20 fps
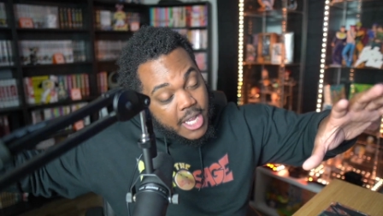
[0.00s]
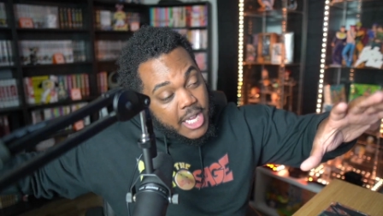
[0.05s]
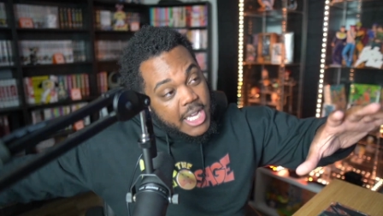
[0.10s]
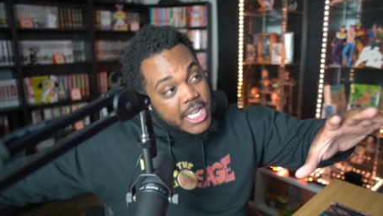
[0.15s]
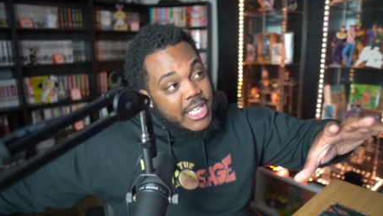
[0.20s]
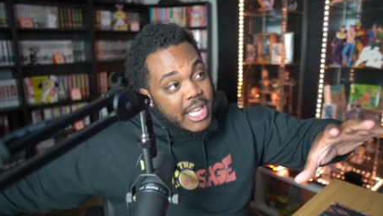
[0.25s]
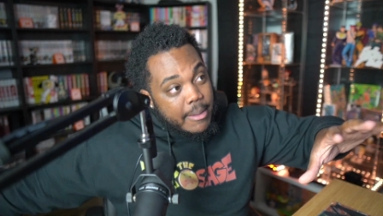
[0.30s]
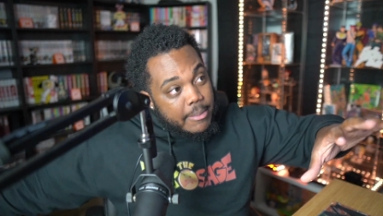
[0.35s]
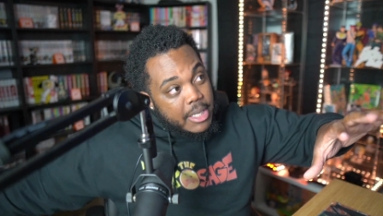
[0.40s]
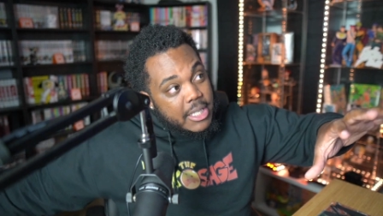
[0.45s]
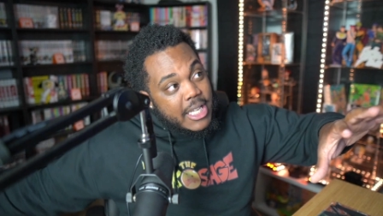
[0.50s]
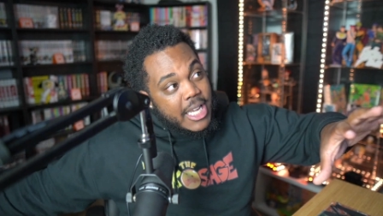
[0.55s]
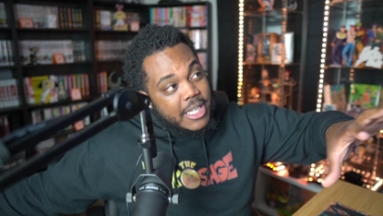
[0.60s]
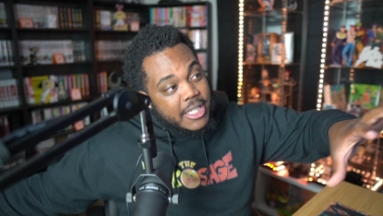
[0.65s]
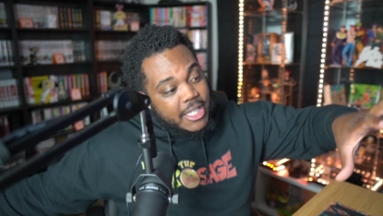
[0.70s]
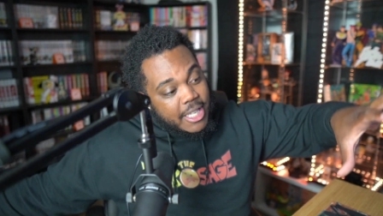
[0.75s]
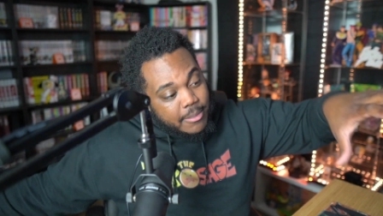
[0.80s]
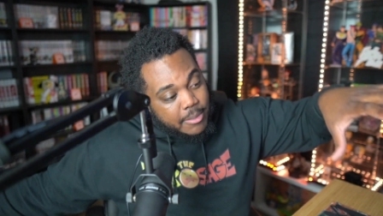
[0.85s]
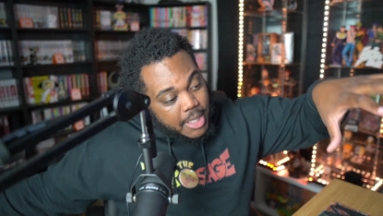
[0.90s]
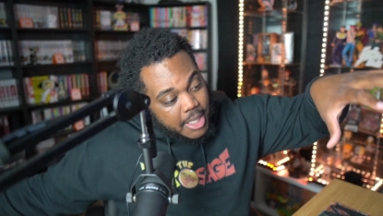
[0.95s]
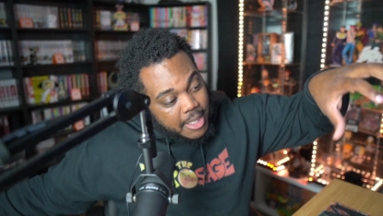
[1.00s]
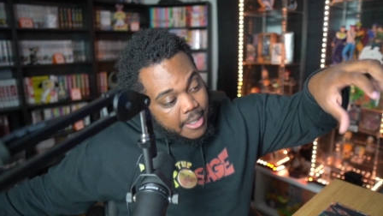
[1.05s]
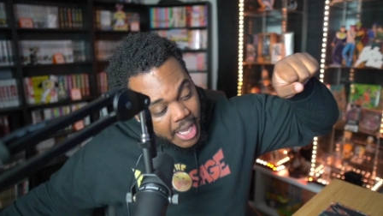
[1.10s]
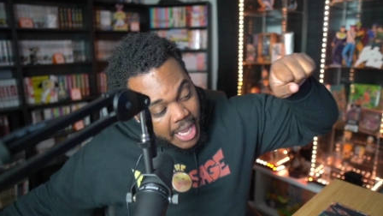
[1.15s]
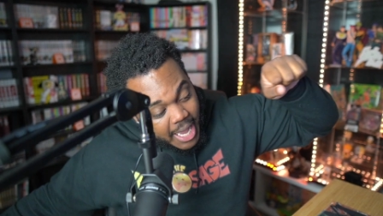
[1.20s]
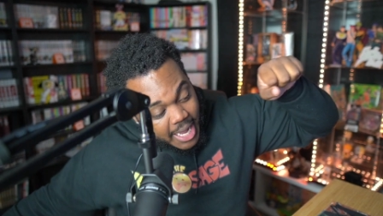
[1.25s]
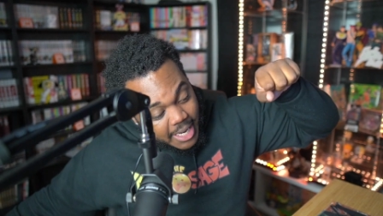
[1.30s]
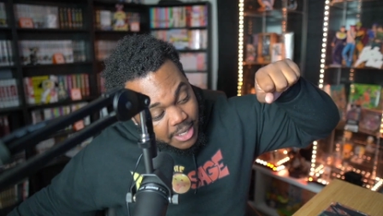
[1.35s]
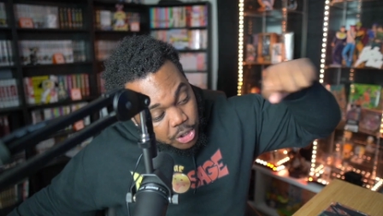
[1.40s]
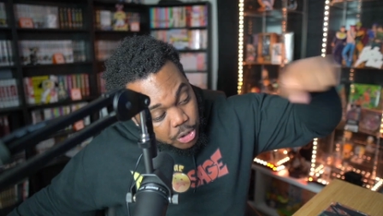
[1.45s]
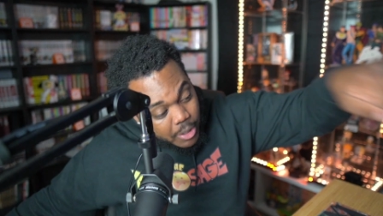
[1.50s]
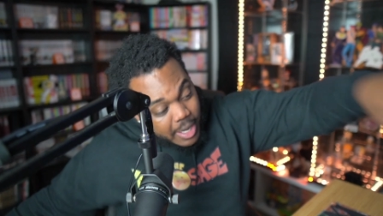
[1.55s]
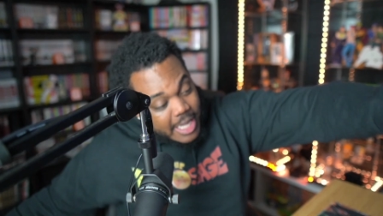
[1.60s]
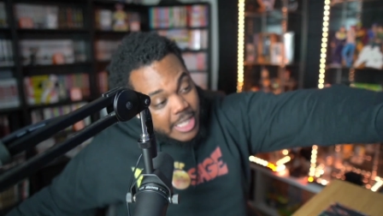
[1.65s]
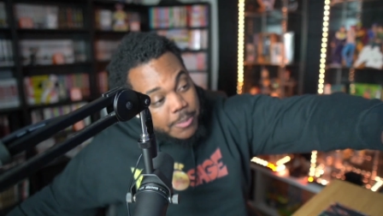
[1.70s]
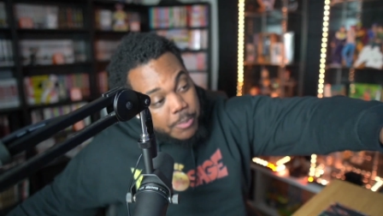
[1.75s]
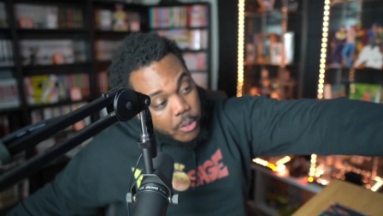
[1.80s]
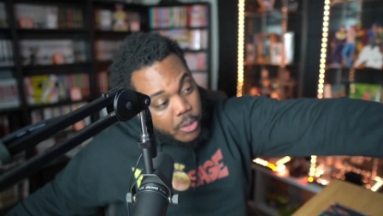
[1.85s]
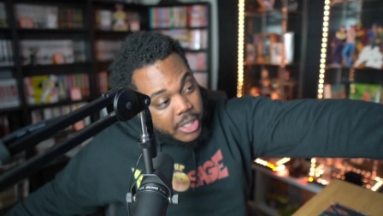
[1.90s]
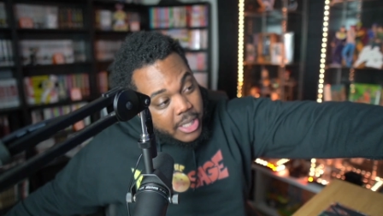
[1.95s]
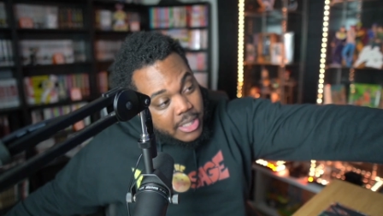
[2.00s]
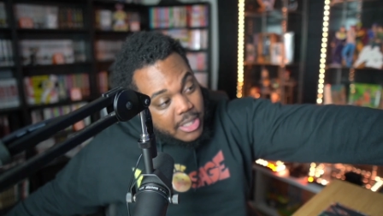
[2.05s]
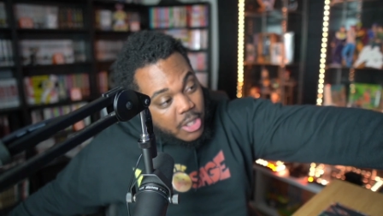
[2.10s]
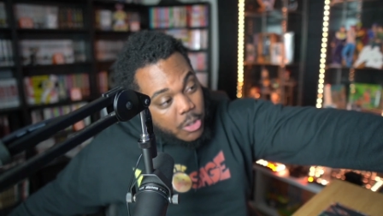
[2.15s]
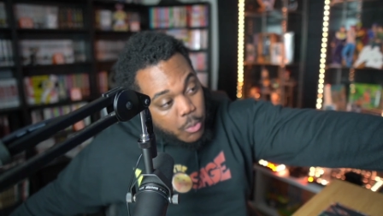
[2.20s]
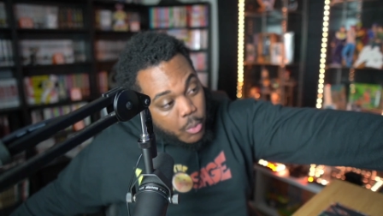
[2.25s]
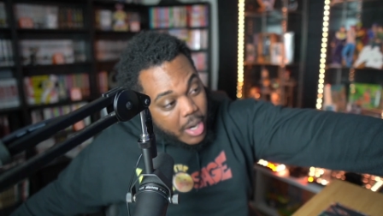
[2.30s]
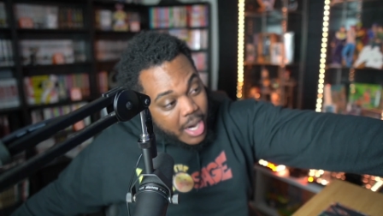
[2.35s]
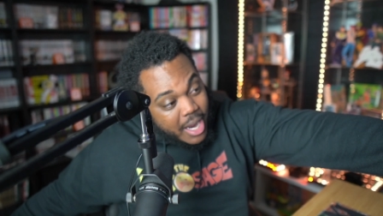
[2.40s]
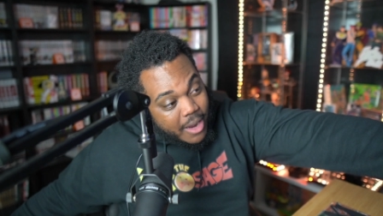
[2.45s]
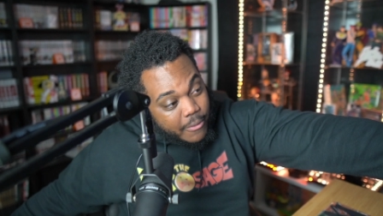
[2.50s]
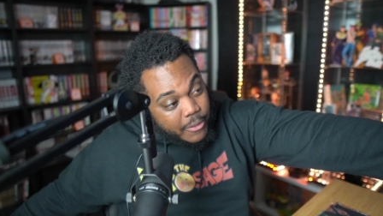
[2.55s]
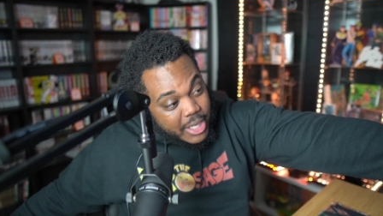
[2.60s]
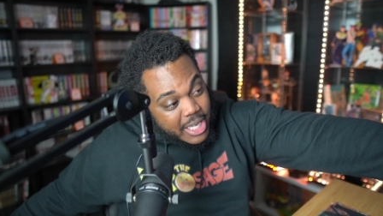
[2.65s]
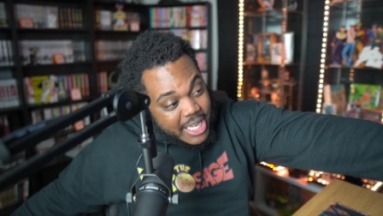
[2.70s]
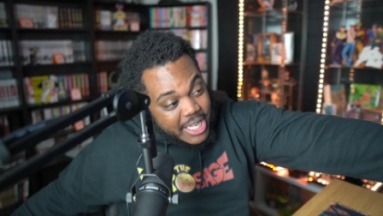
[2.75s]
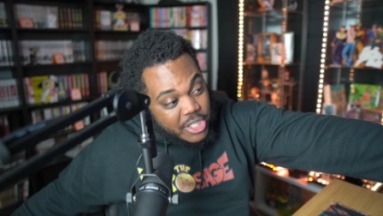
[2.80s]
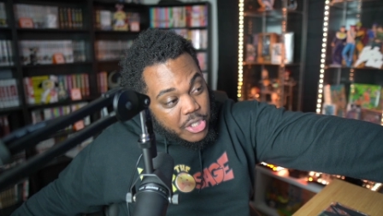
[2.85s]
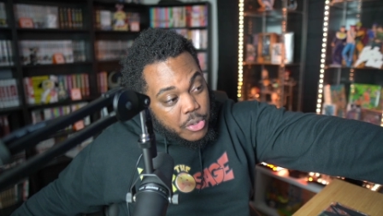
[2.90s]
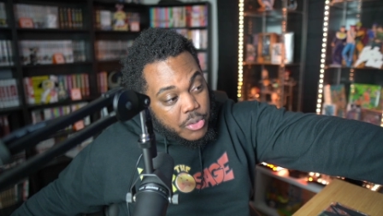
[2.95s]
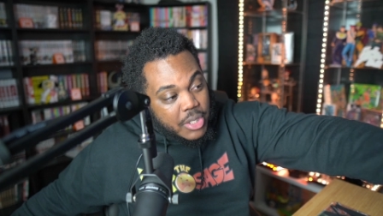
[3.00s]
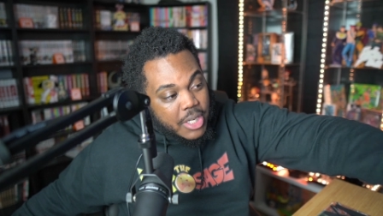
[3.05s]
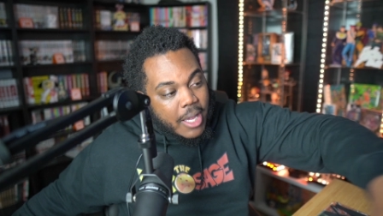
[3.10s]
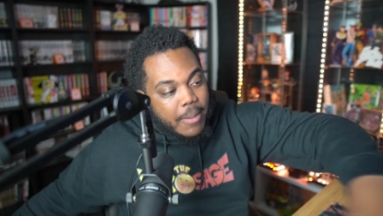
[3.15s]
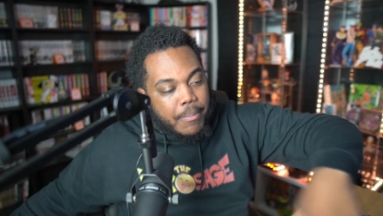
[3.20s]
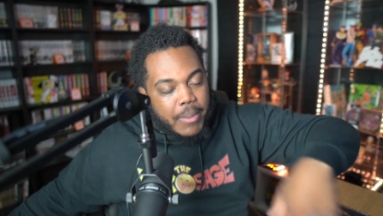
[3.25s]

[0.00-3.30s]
he's able to touch something and transport it to wherever he's using it,